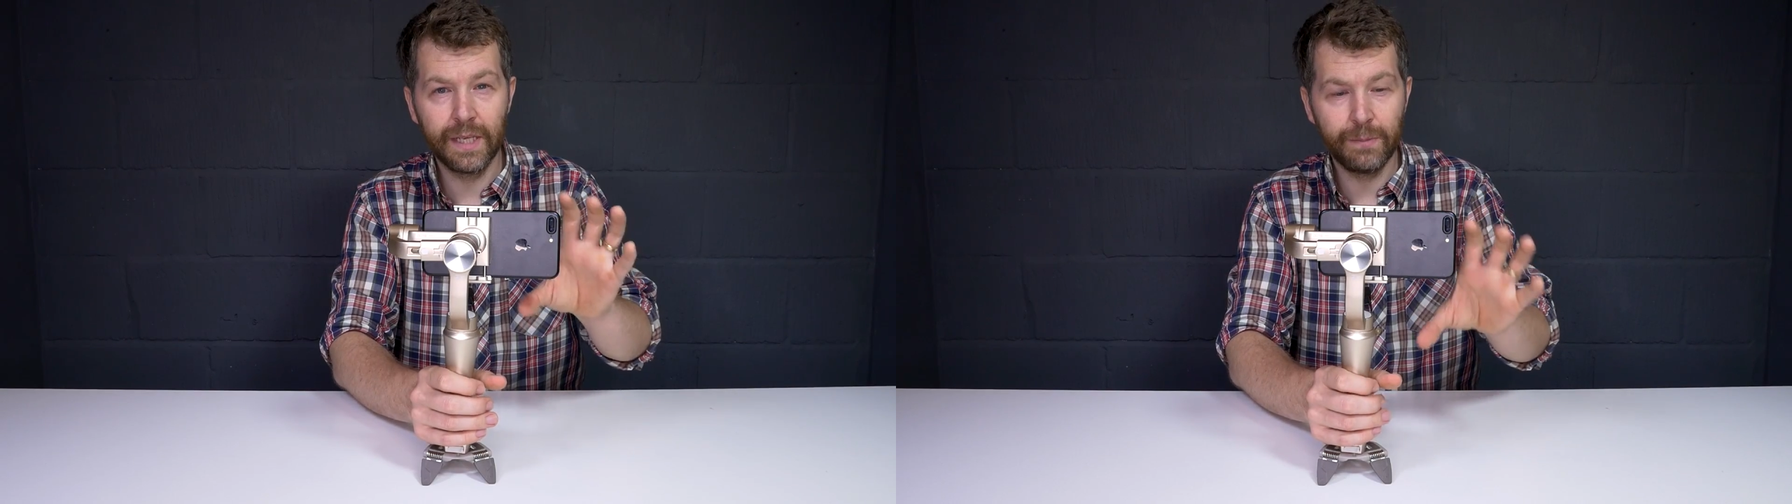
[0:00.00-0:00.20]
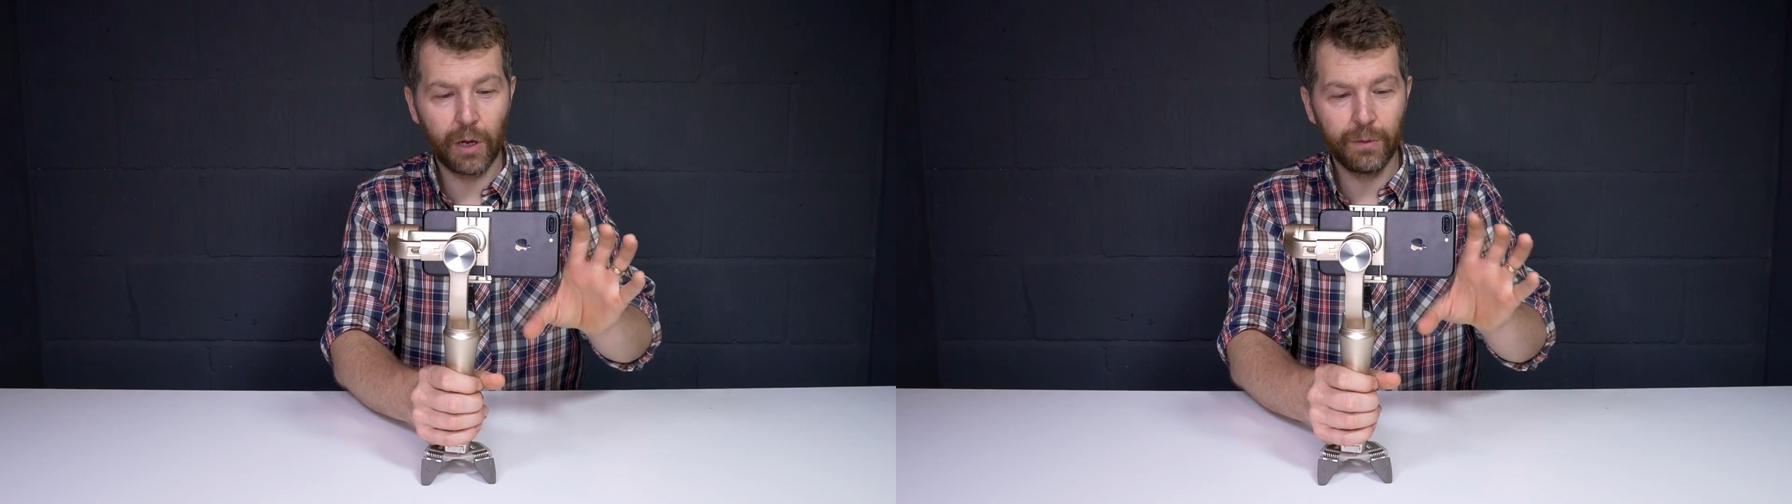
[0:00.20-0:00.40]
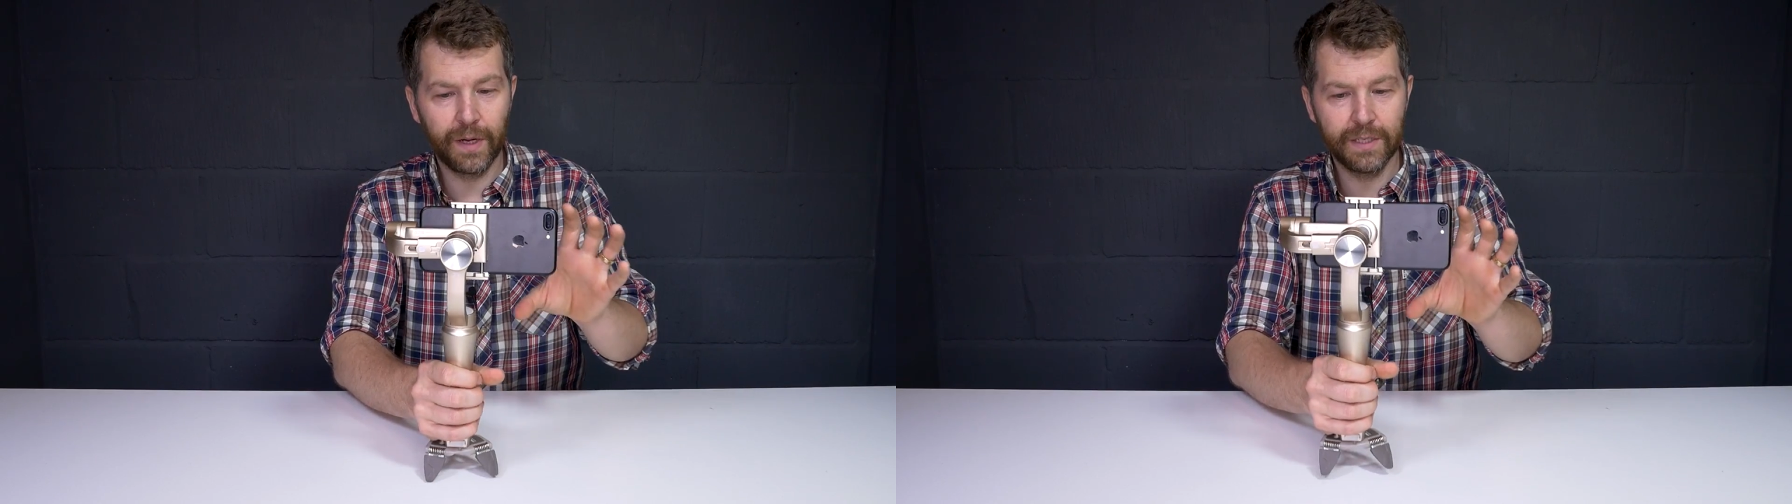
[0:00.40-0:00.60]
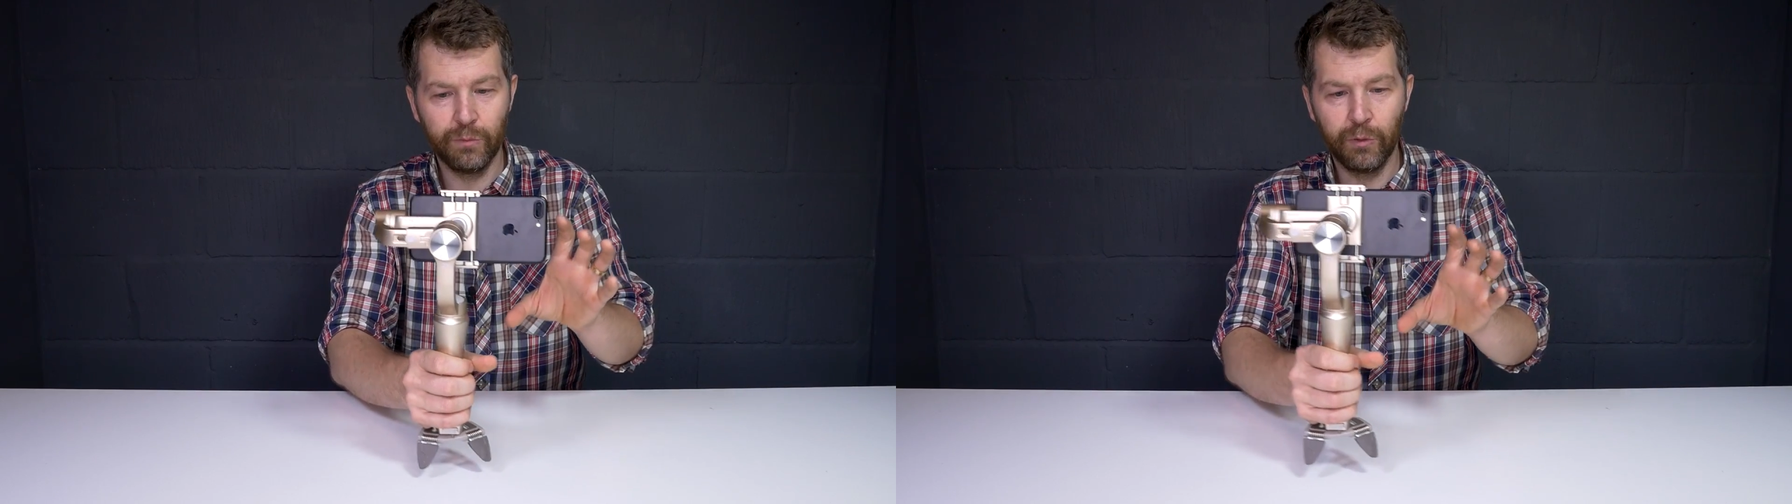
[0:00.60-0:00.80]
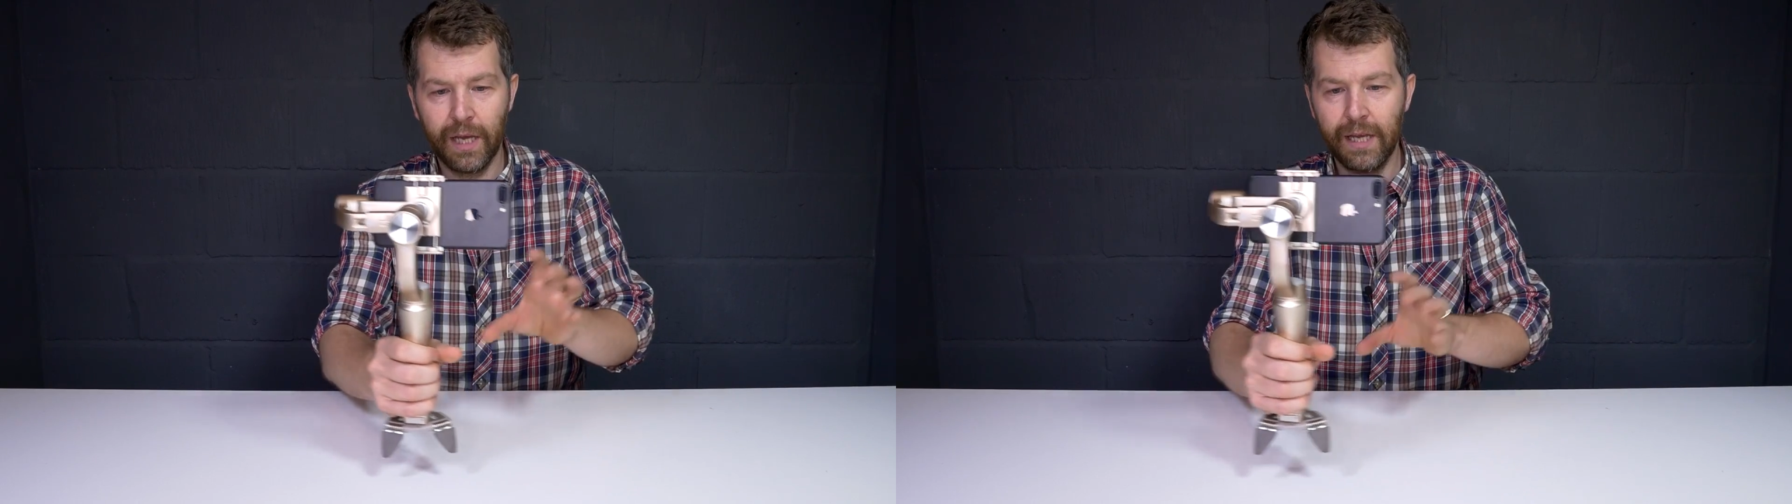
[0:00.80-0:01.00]
the mode
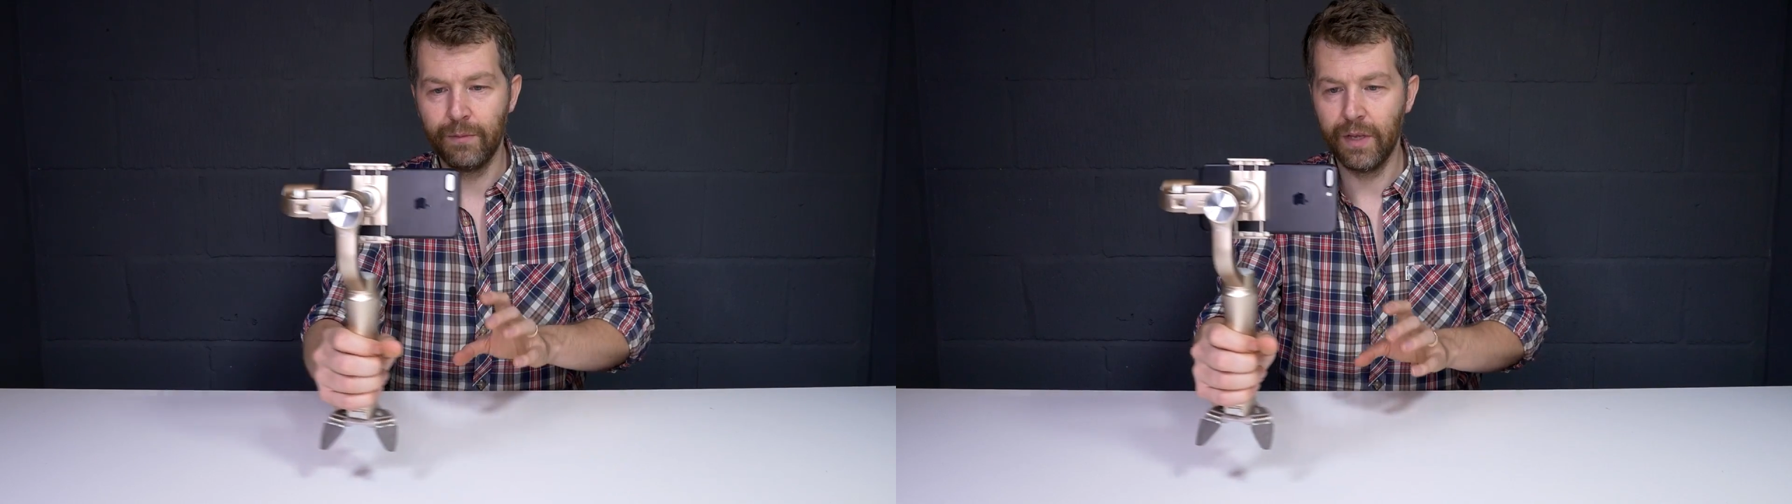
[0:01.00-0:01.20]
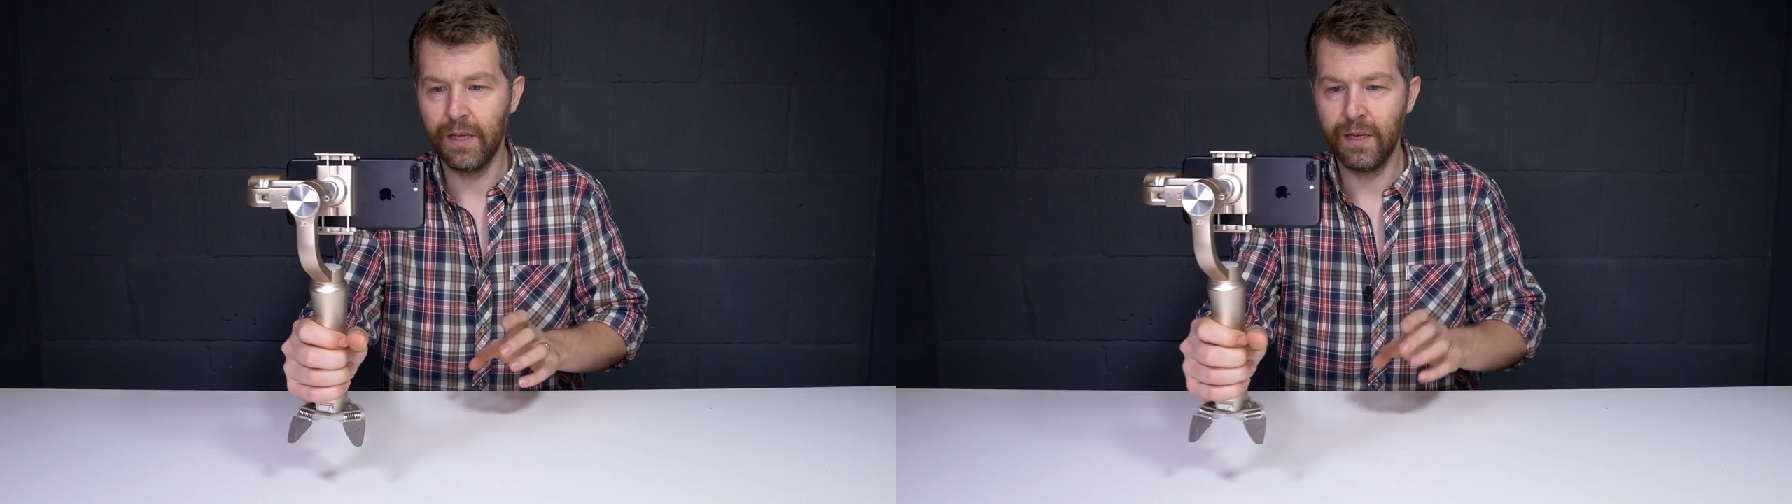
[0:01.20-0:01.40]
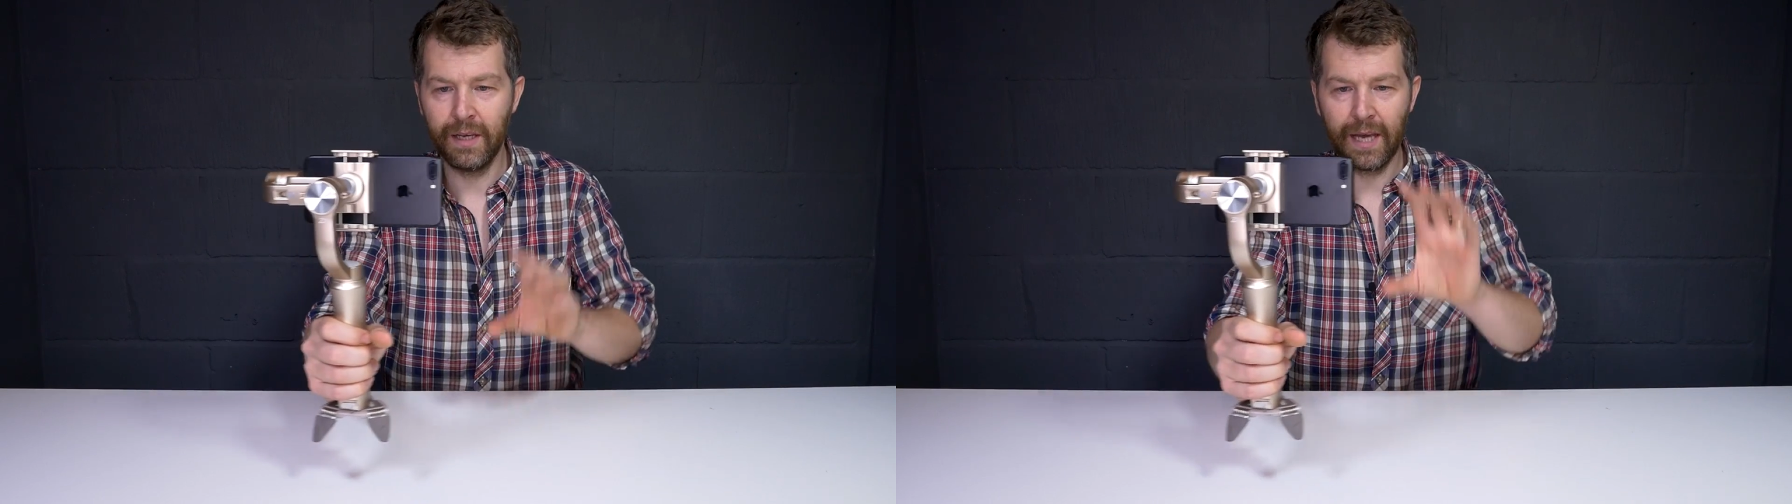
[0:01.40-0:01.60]
button will keep the